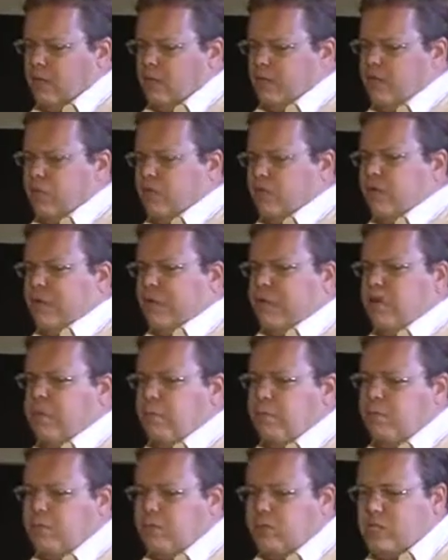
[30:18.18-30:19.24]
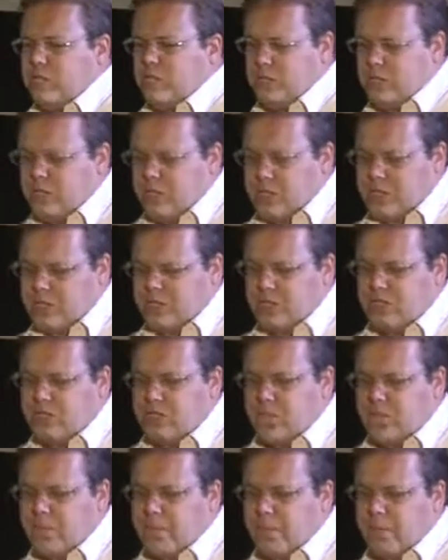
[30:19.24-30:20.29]
So to recap, tablets are here to
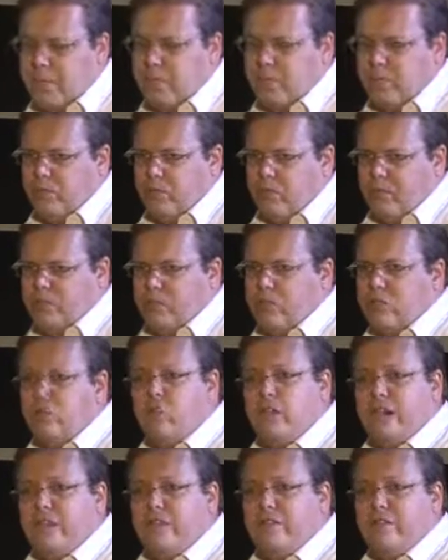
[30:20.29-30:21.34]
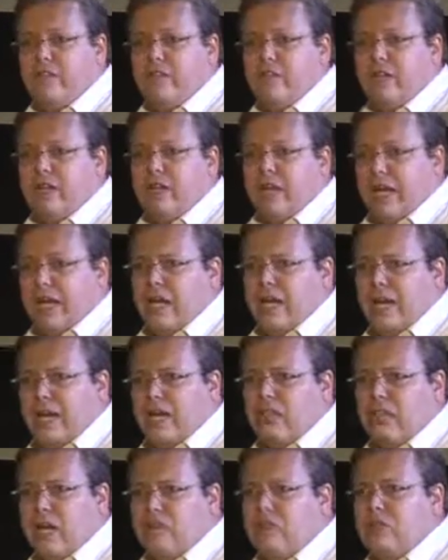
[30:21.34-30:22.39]
stay. First wave
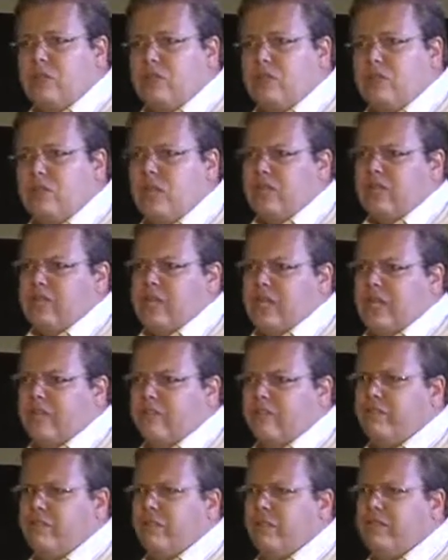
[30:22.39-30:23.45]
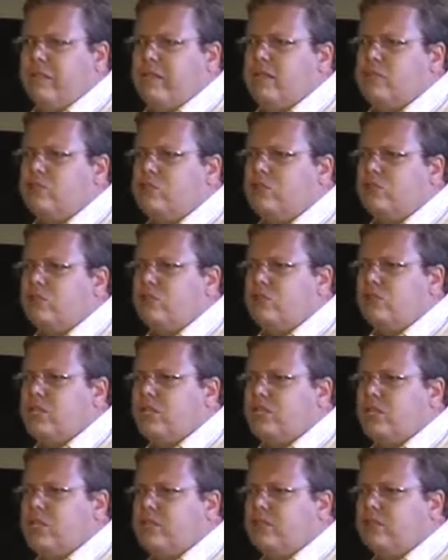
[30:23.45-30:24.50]
has happened. I think in the Philippines, not so
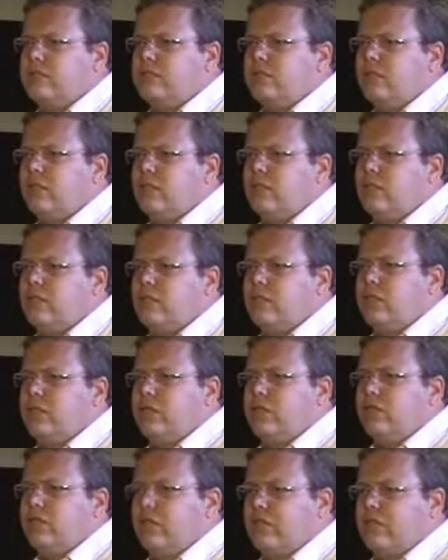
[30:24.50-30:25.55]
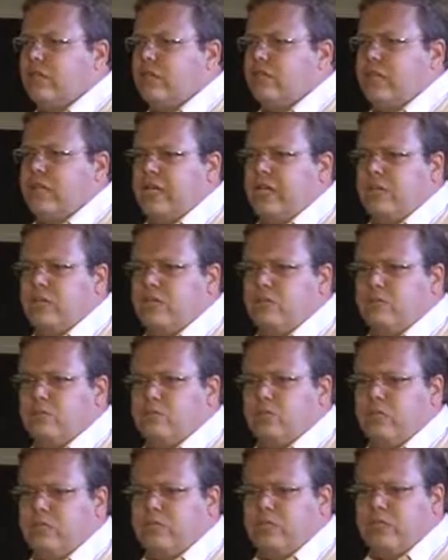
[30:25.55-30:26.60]
much yet. Uh, we don't have that many
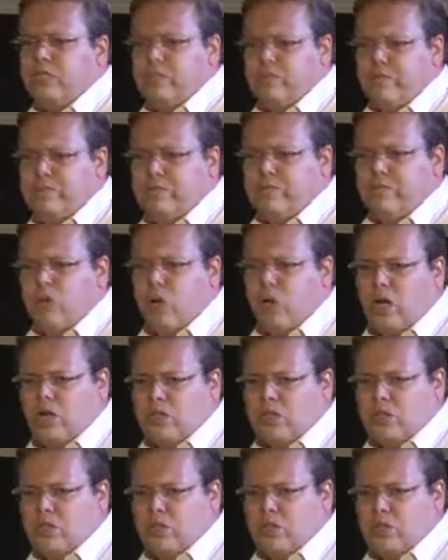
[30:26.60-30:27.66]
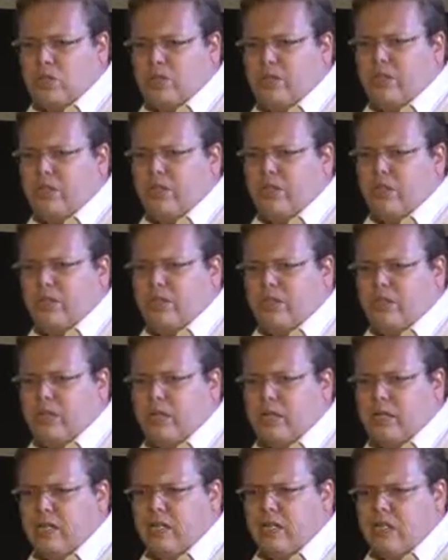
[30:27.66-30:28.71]
customers here. We, we have more customers in
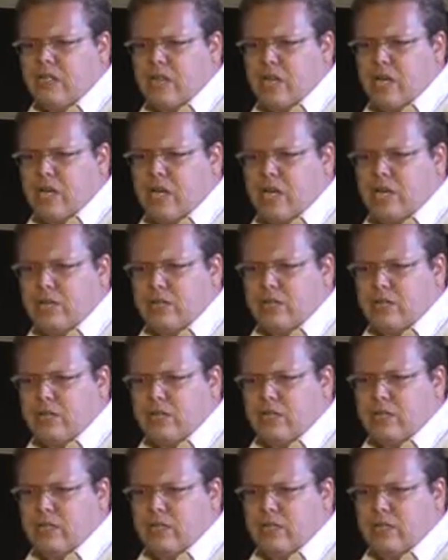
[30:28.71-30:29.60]
Indonesia, Thailand,